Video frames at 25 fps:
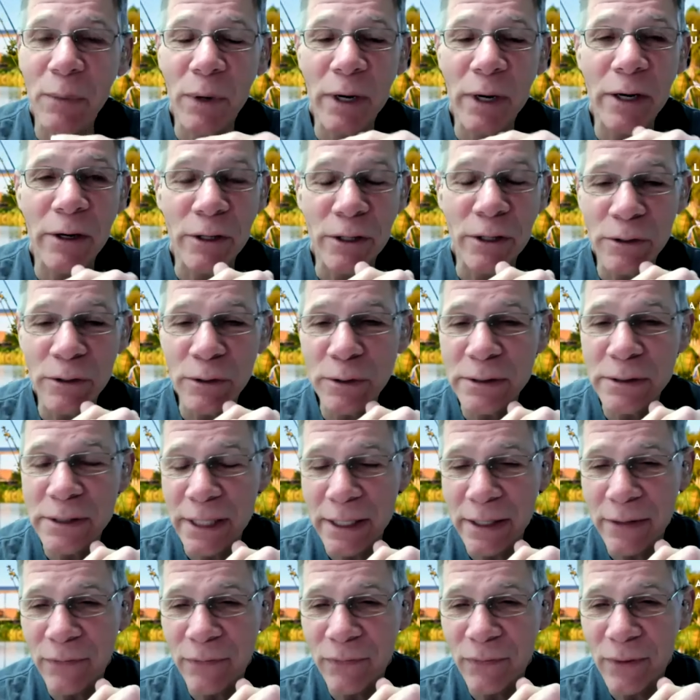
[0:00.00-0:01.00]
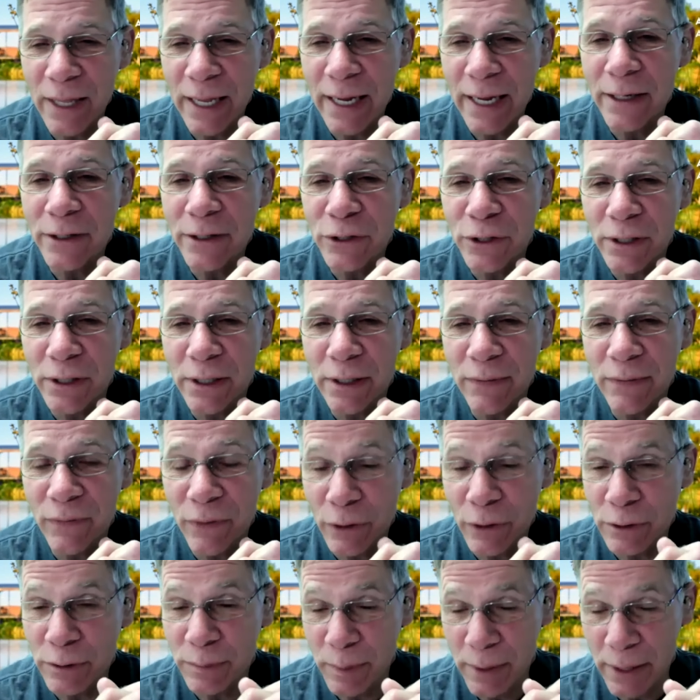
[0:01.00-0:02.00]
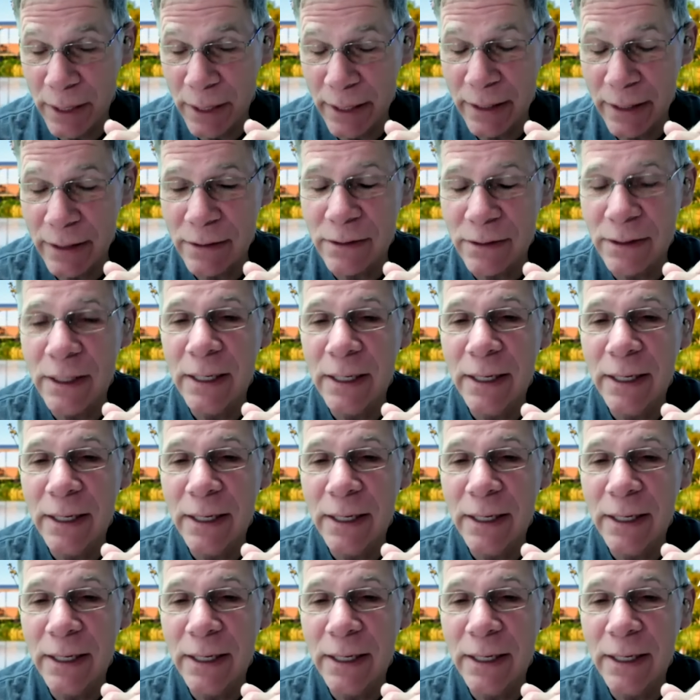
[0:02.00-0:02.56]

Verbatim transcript: why are you using a flash in the first place?